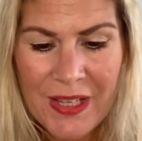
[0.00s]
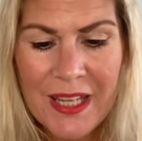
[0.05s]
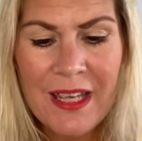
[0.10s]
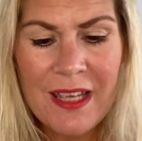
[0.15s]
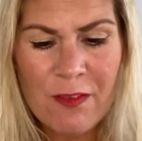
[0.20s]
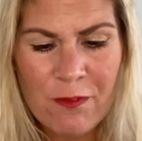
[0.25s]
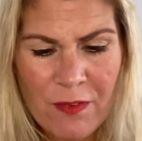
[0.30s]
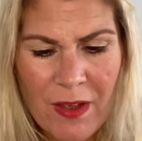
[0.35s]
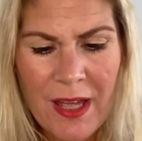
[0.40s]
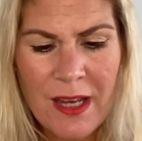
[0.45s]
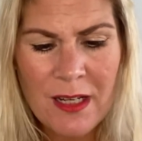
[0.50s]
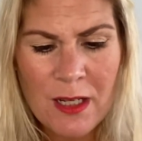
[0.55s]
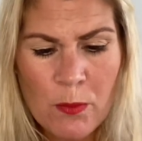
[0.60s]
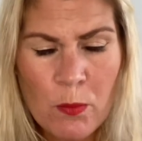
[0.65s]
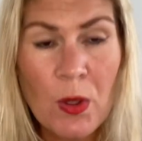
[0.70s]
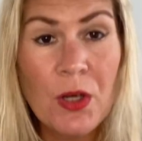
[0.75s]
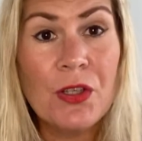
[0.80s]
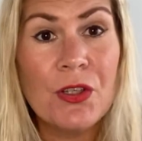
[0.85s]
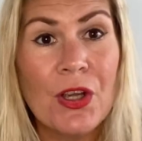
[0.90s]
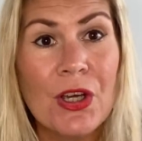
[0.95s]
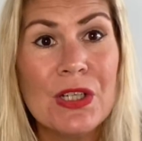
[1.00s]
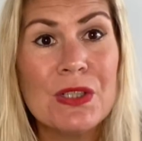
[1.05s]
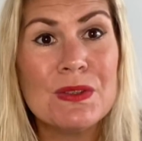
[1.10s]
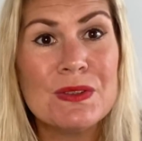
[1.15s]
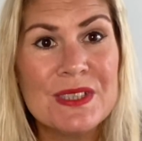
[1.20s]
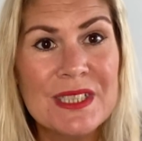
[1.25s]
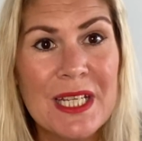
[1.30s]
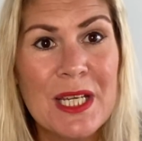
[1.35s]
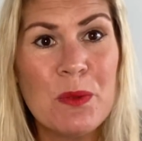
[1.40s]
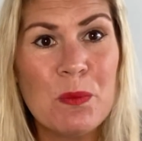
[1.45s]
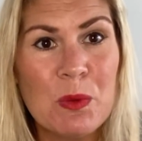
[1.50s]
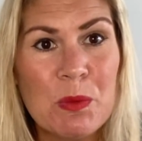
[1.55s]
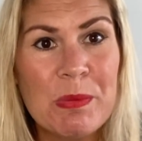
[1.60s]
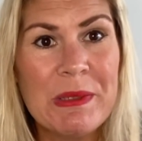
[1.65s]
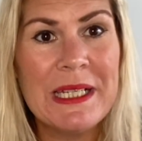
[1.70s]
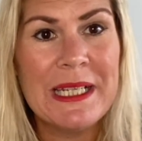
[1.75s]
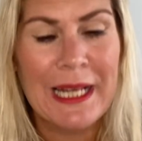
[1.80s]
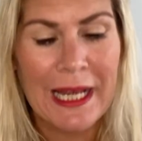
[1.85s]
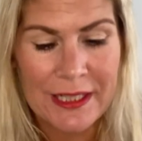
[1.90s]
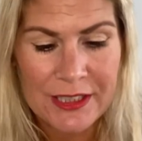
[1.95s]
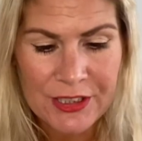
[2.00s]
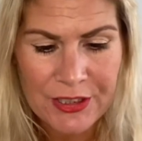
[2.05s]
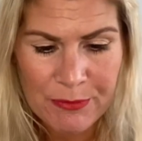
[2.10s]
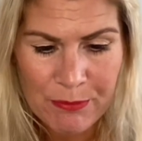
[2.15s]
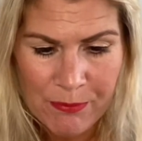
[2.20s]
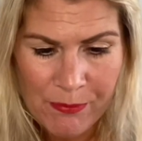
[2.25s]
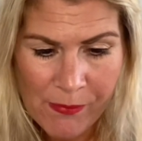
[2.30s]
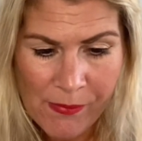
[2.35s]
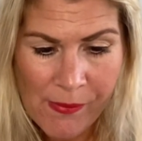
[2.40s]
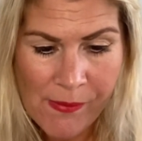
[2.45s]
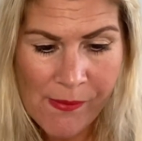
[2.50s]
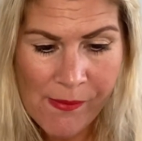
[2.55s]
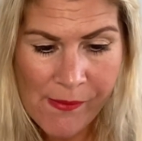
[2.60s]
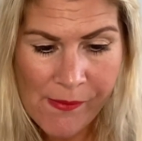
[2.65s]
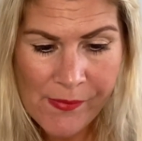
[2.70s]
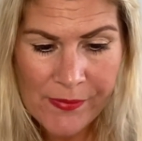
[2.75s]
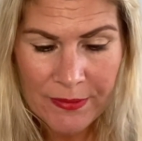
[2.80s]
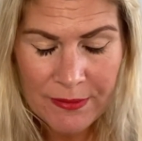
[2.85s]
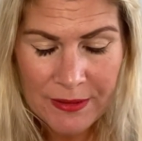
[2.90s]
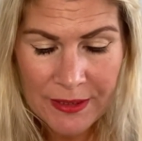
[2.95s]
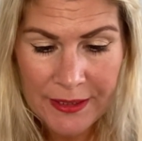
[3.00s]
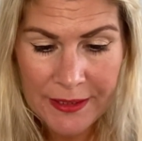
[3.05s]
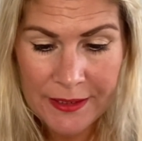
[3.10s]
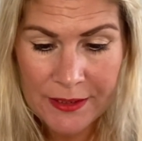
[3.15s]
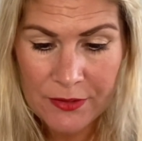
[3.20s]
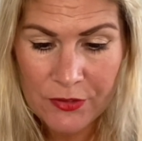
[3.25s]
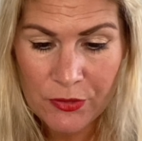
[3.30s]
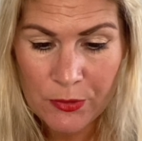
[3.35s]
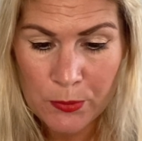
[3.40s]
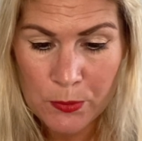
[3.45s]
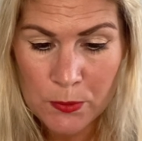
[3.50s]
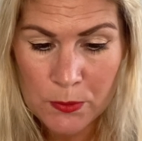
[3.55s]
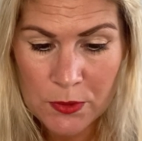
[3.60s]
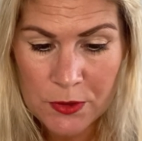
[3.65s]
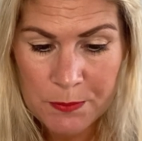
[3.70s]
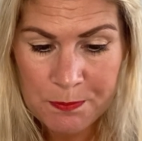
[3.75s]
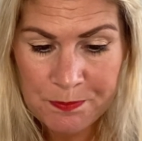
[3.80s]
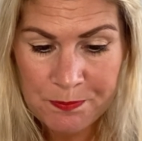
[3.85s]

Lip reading: If anyone knows, it will be Lanyon, he had thought.